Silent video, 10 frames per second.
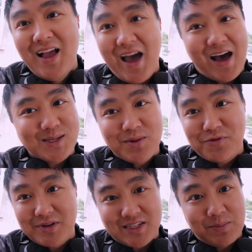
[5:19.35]
asked me
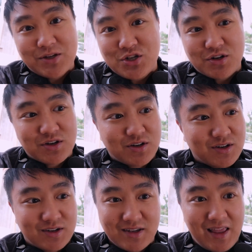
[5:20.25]
for
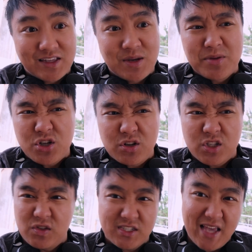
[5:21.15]
temperature, like
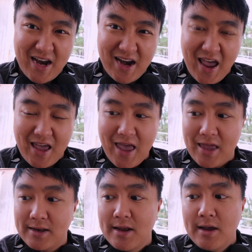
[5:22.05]
temperatures to set it at.
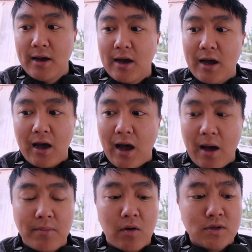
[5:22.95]
And
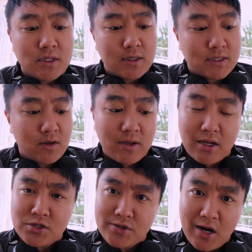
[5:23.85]
I'm always gonna tell you
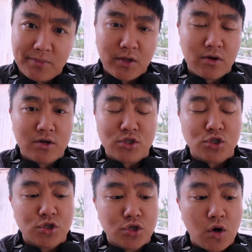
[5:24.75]
guys straight up,
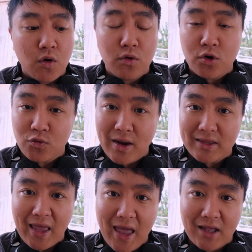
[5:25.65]
there's no
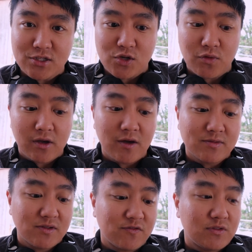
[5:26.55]
correct answer when it
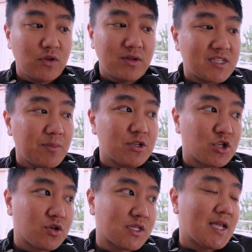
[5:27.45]
comes to doing
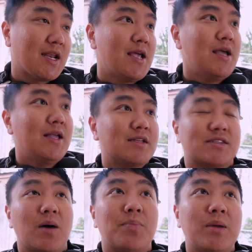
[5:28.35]
temperatures. And
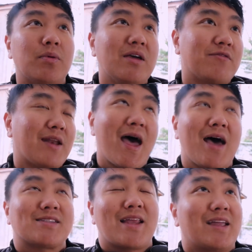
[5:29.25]
some people even
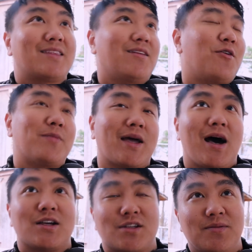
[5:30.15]
ask like, oh my
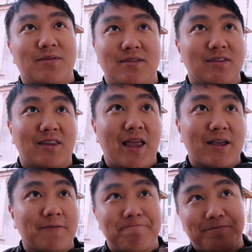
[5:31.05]
gosh, it,
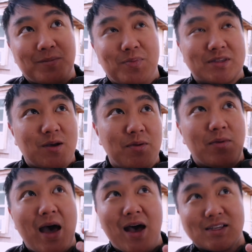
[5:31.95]
like some
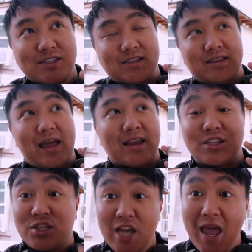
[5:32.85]
people ask
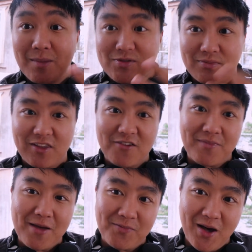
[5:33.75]
like James from Love
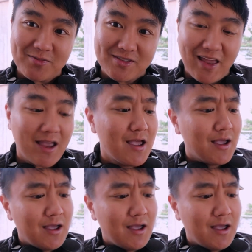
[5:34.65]
My Pups, like,